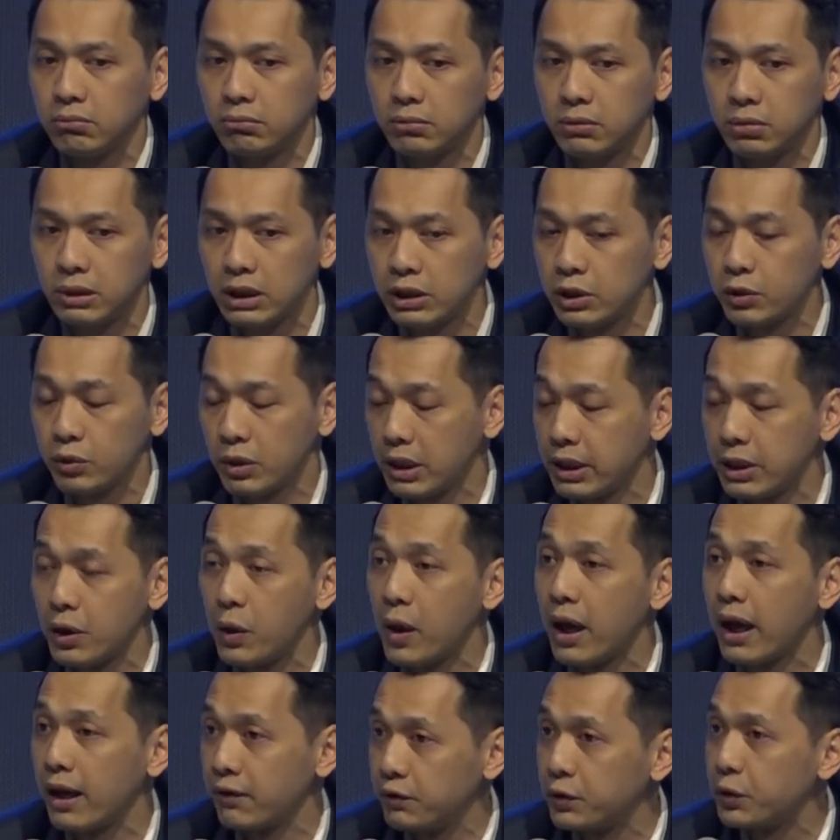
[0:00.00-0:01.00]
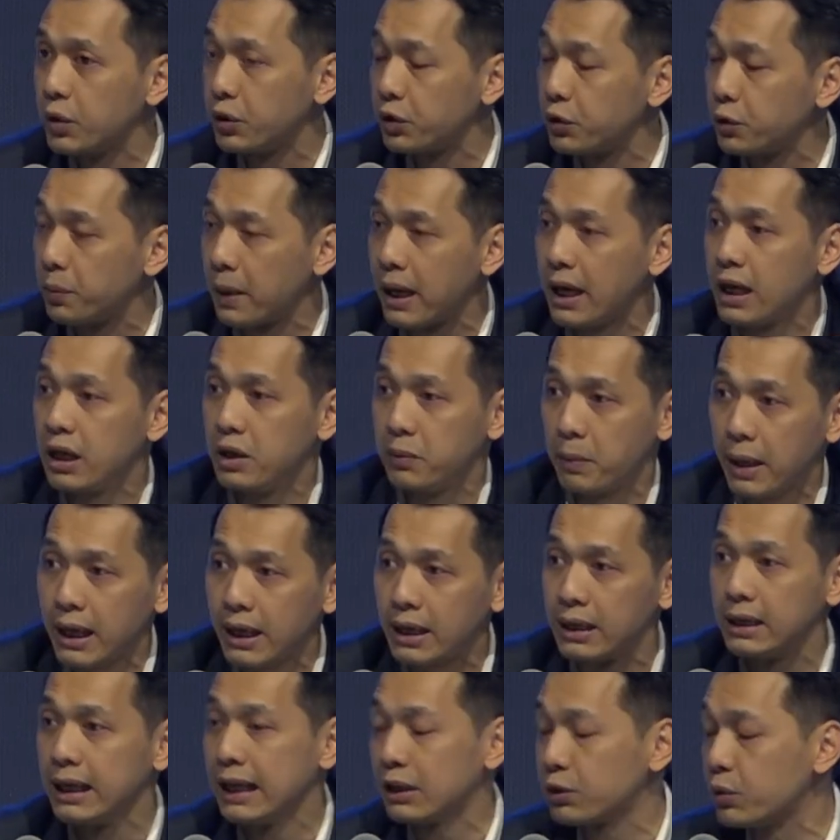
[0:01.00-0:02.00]
literally don't have to go to a bank, and the
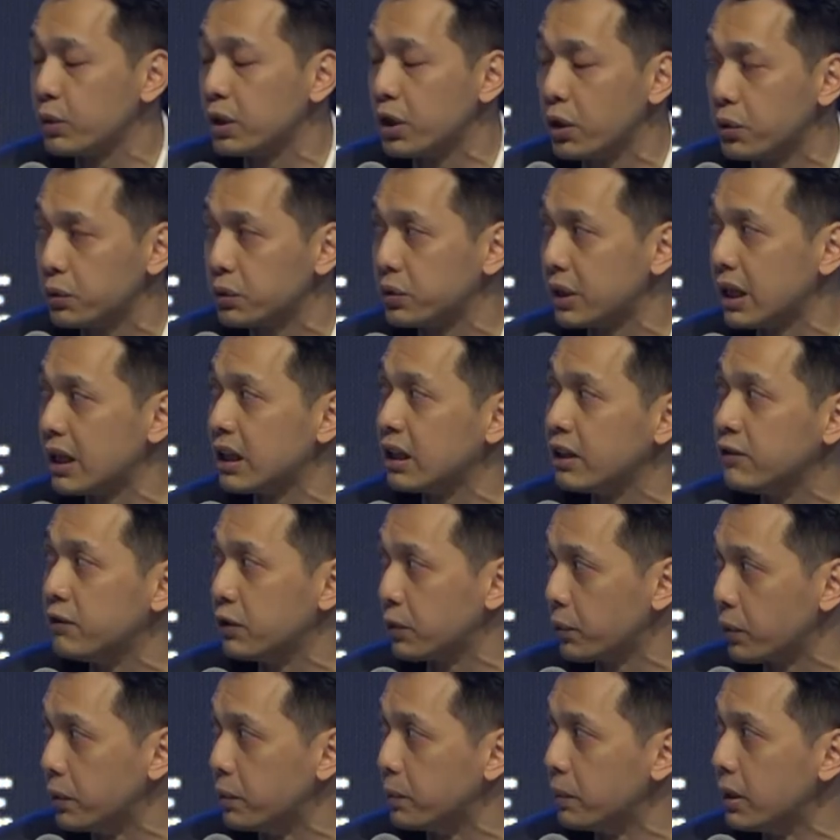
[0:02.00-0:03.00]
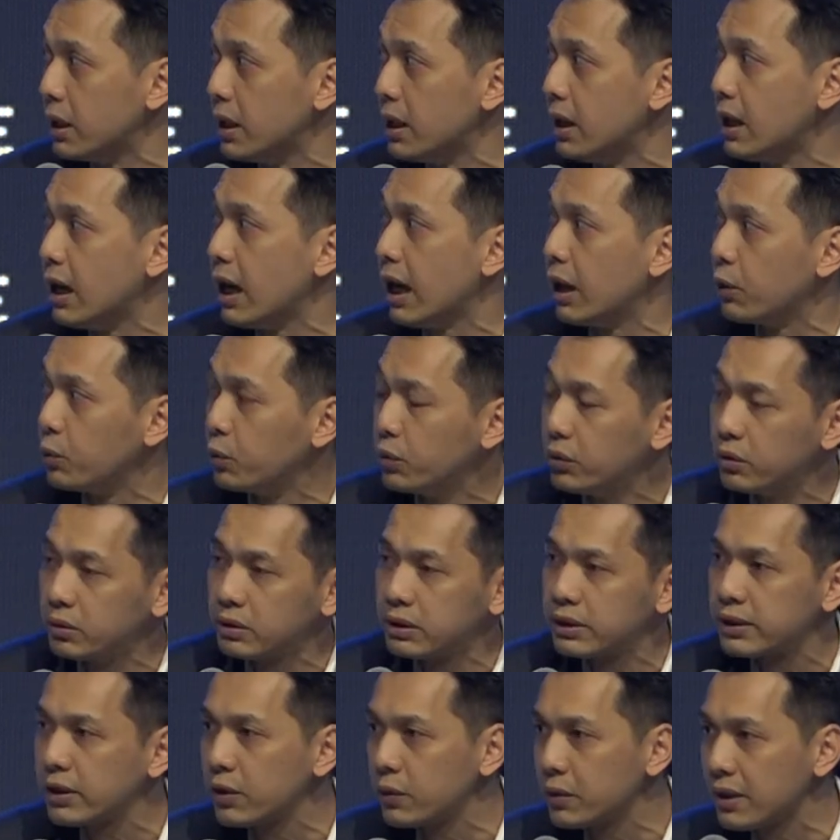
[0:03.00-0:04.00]
bank can actually go to their living room. And
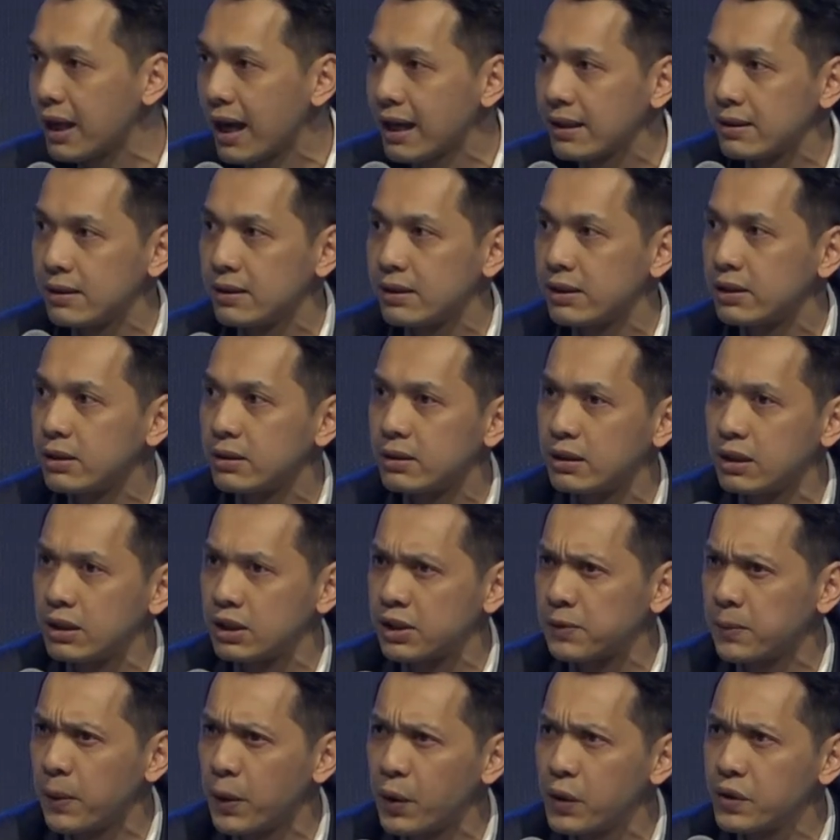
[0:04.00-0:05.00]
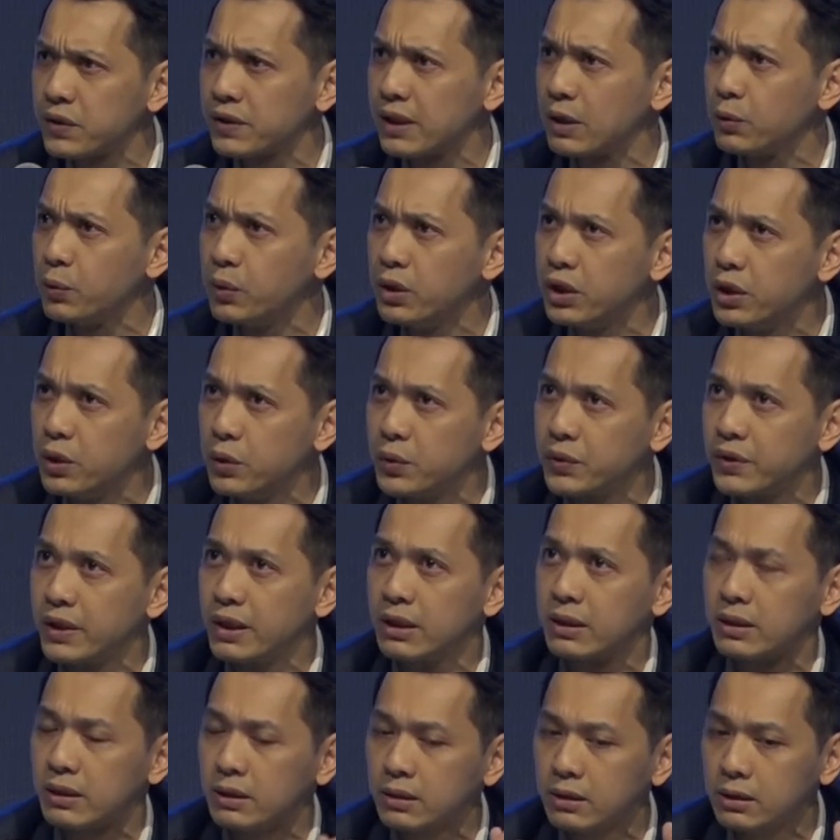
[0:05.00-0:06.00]
so that's the experience that we're
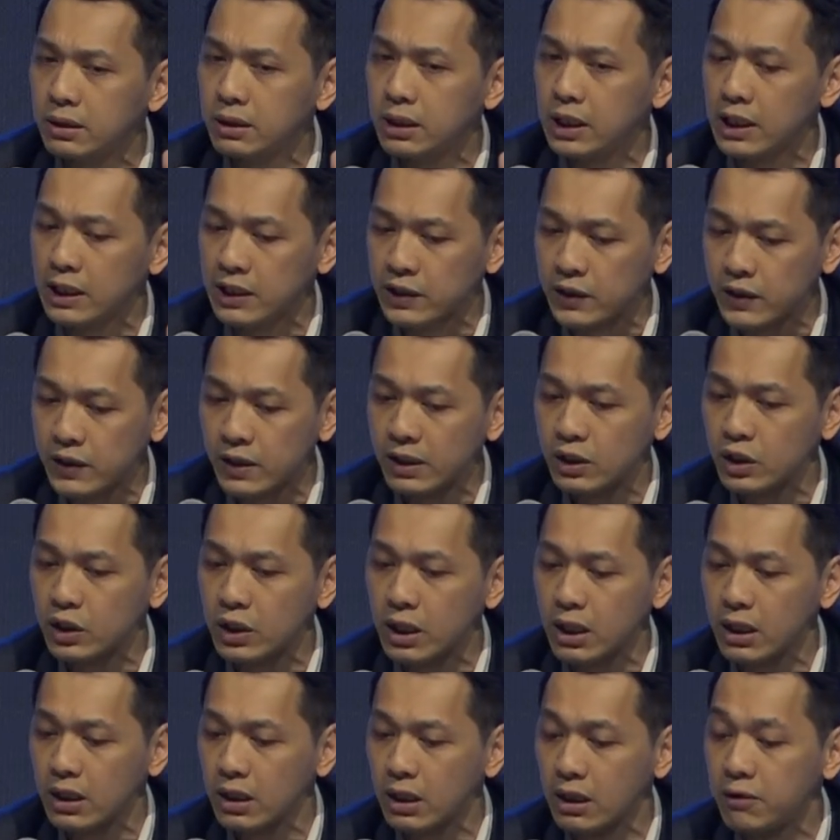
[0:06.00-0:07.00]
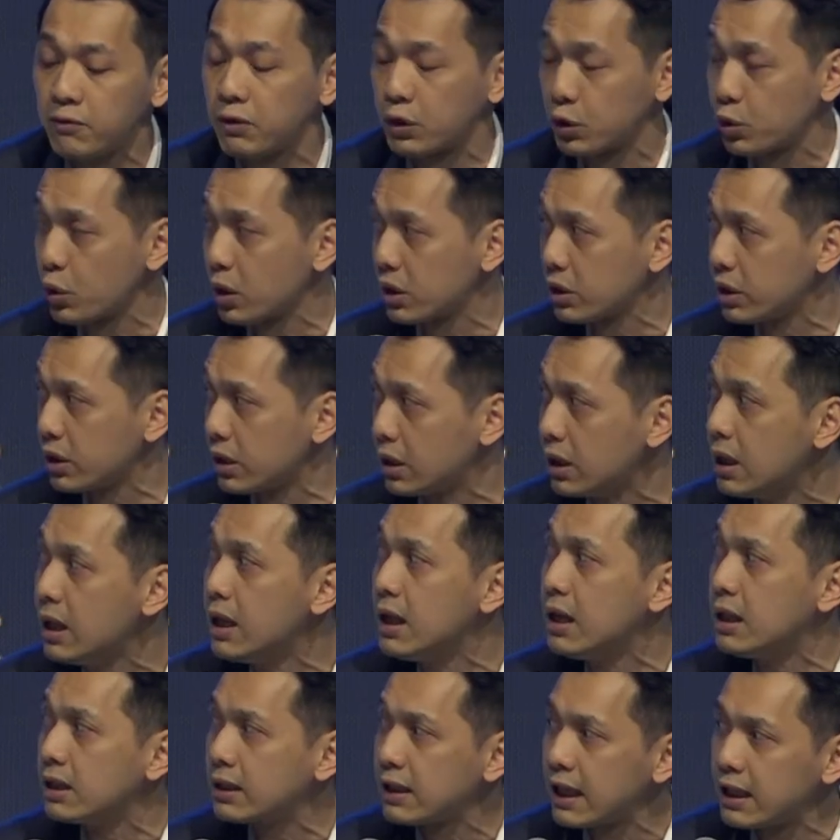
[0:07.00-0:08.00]
using. The existing infrastructure
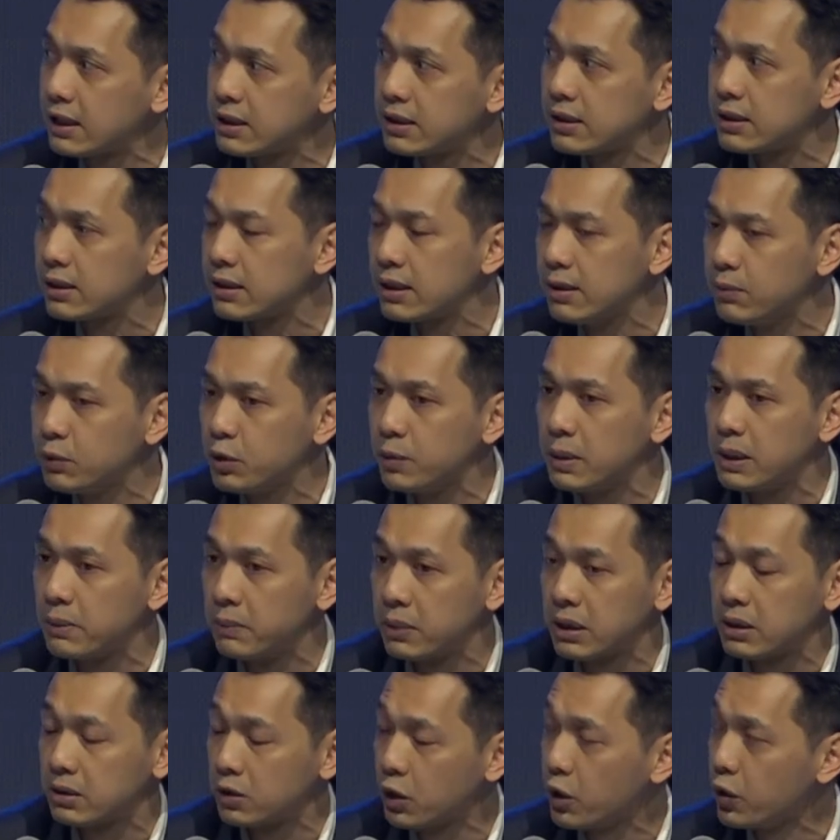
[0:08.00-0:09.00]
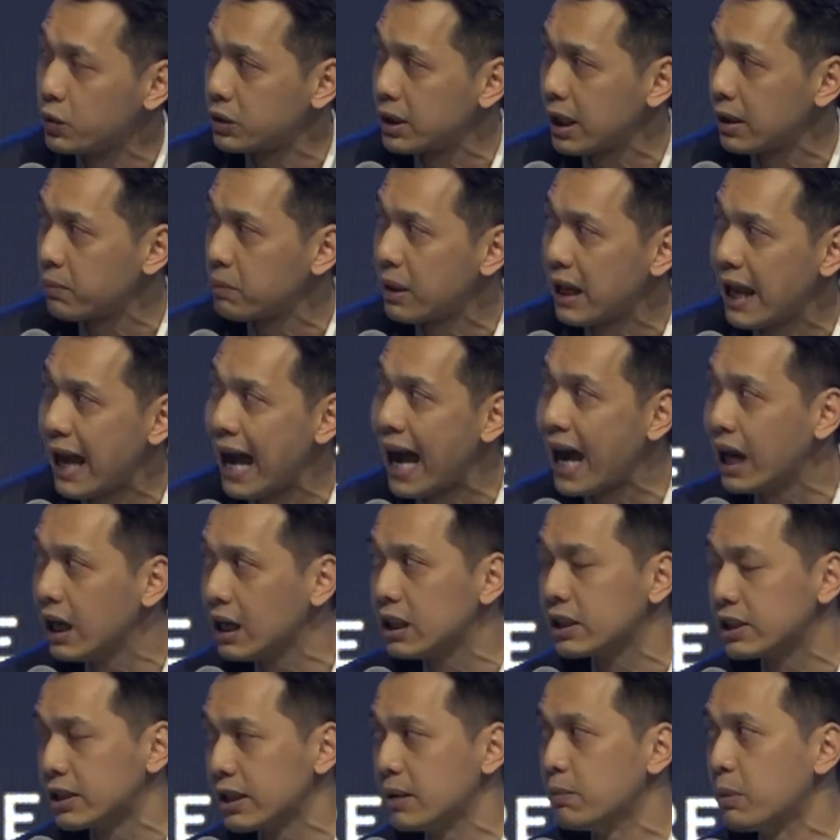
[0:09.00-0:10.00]
can seem to be a bit low-tech, but
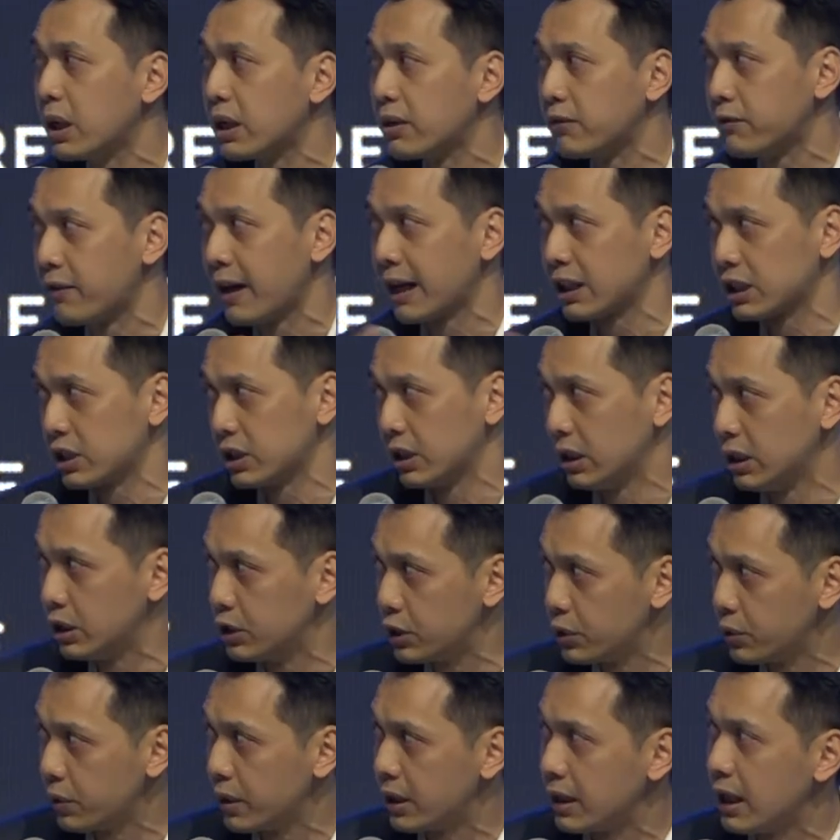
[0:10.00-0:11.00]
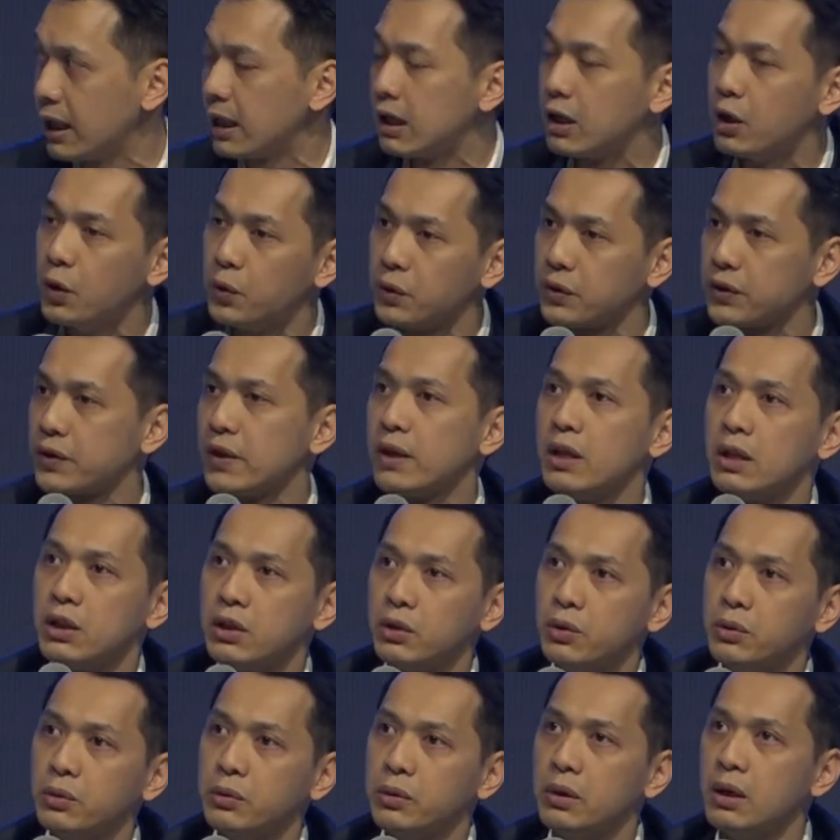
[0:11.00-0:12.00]
adding some other factor into it, and all of a sudden,
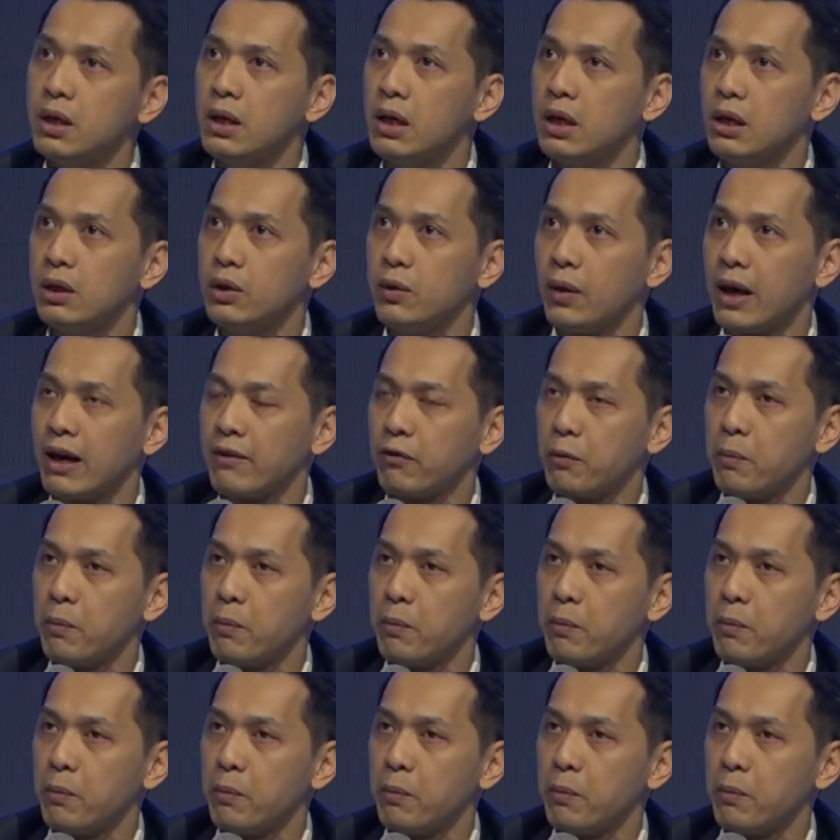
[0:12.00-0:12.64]
you have a